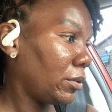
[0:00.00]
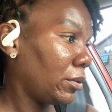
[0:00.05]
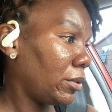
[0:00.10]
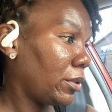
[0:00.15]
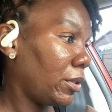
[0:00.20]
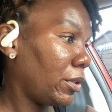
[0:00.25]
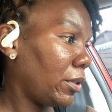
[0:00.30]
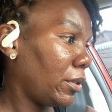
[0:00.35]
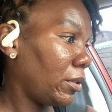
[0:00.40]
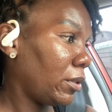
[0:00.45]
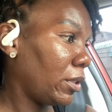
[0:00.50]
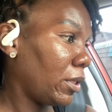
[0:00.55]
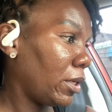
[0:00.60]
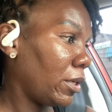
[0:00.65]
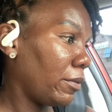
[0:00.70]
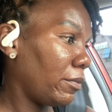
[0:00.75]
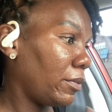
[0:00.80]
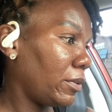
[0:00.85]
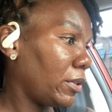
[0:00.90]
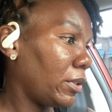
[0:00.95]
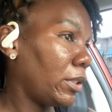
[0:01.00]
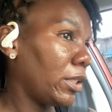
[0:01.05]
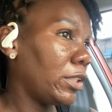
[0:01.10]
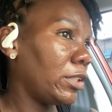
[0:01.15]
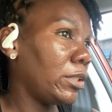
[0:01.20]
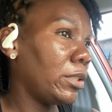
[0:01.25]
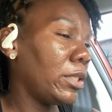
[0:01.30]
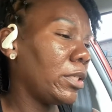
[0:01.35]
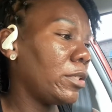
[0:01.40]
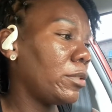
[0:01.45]
Turn left. That
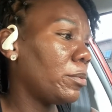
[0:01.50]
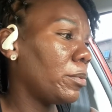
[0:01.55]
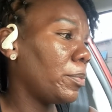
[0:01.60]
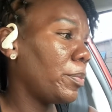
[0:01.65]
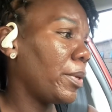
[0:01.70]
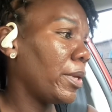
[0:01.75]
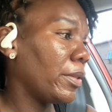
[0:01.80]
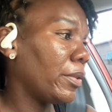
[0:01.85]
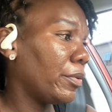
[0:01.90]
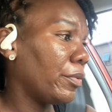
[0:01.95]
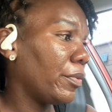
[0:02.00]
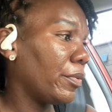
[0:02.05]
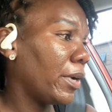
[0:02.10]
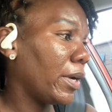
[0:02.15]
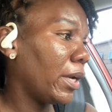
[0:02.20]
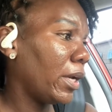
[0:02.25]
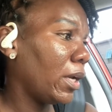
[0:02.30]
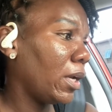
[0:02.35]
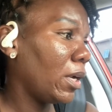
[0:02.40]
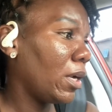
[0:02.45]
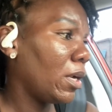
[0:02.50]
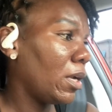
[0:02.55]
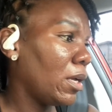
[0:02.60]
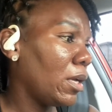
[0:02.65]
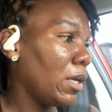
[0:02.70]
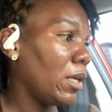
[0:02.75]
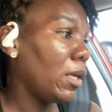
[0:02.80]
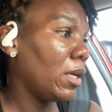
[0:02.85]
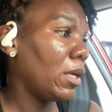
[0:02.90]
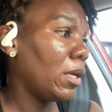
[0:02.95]
should be on the right.
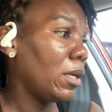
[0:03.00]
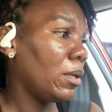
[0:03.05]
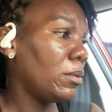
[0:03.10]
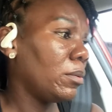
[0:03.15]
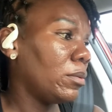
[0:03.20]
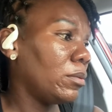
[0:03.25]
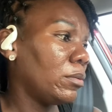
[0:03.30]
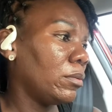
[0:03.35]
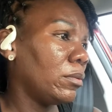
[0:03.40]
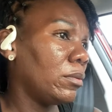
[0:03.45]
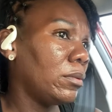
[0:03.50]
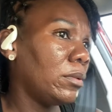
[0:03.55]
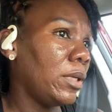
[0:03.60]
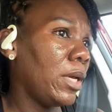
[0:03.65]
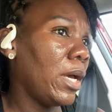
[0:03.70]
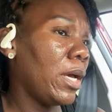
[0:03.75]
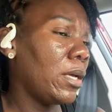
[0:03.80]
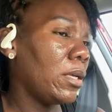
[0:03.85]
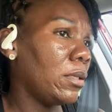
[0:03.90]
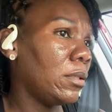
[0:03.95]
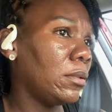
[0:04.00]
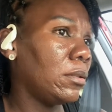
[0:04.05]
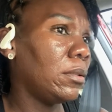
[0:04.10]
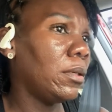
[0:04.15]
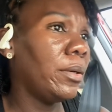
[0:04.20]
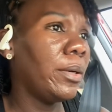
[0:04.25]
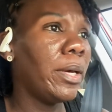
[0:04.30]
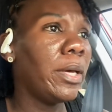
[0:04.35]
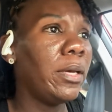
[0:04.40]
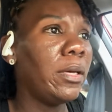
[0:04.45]
Yeah.
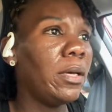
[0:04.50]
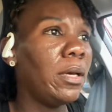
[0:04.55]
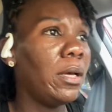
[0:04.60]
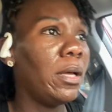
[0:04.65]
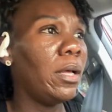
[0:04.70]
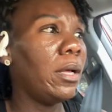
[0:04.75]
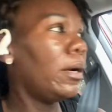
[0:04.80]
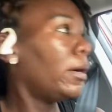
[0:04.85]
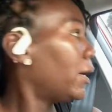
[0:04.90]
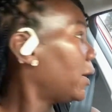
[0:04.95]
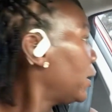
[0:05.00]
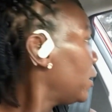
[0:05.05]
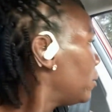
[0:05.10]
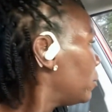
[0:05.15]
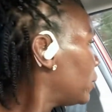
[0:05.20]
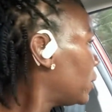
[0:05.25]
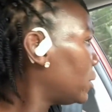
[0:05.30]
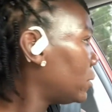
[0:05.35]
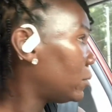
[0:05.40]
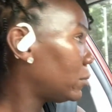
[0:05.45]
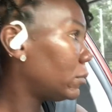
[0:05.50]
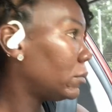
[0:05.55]
Okay. All right. Well.